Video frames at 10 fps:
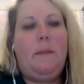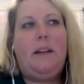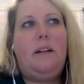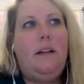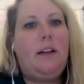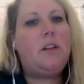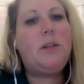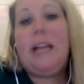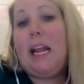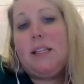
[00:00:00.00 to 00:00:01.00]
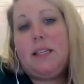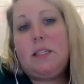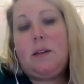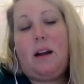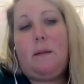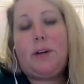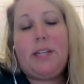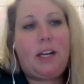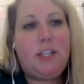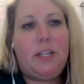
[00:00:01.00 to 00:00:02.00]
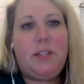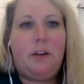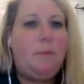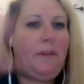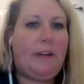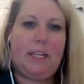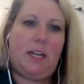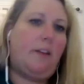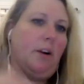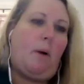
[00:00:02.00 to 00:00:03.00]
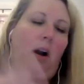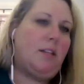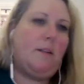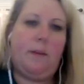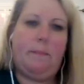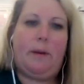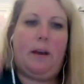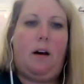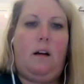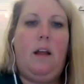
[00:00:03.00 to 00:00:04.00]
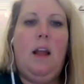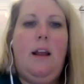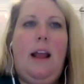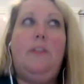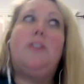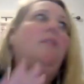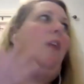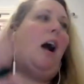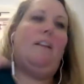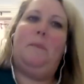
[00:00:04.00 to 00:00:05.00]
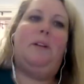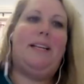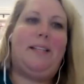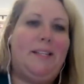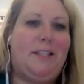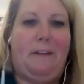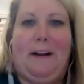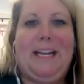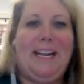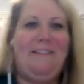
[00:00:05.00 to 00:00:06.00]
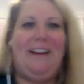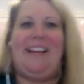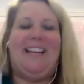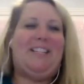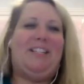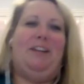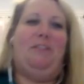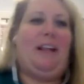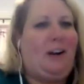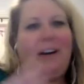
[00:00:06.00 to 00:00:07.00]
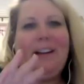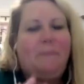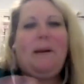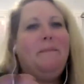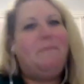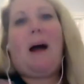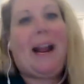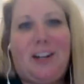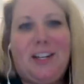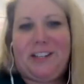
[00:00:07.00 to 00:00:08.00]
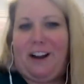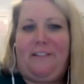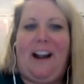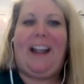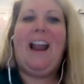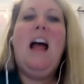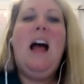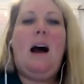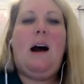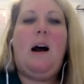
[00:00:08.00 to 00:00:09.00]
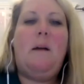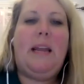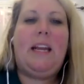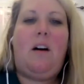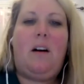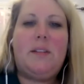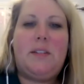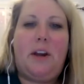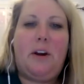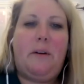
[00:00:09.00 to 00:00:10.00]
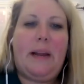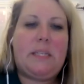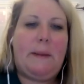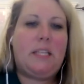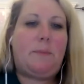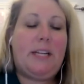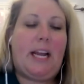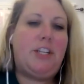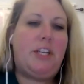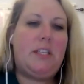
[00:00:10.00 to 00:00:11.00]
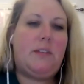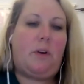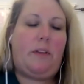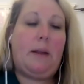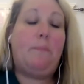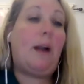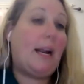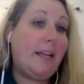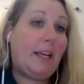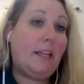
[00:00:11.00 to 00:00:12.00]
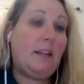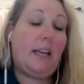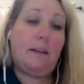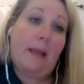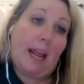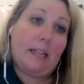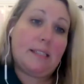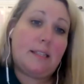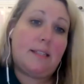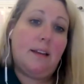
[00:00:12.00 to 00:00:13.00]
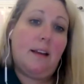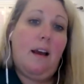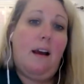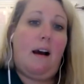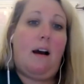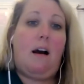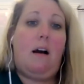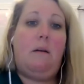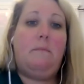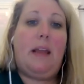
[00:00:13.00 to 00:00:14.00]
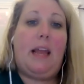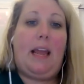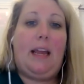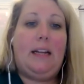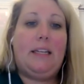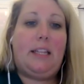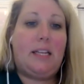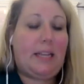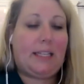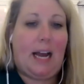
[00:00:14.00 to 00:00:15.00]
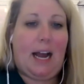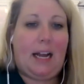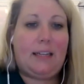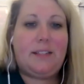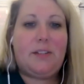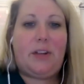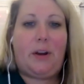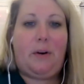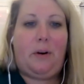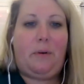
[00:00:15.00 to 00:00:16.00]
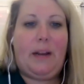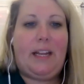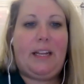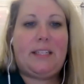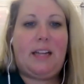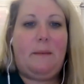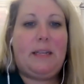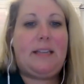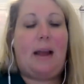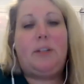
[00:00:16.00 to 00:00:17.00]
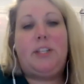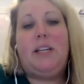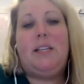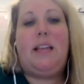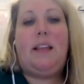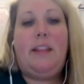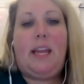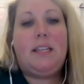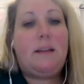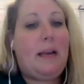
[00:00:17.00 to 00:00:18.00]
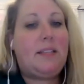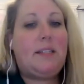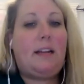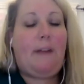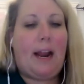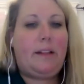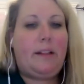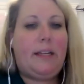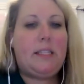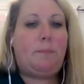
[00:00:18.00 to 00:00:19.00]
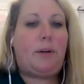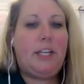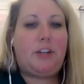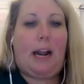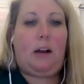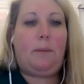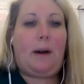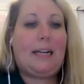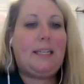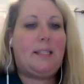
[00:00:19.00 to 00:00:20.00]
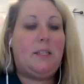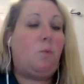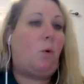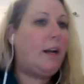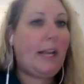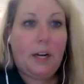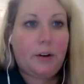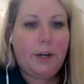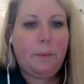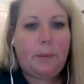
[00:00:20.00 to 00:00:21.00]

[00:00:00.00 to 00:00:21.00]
It also enhances protections, moving into other parts of the bill. And there's a lot of policing stuff I didn't even get to, another a bit minor stuff, right? It also expands protections for like pregnant inmates and things like that. So it establishes the Domestic Violence Pretrial Practices Working Group.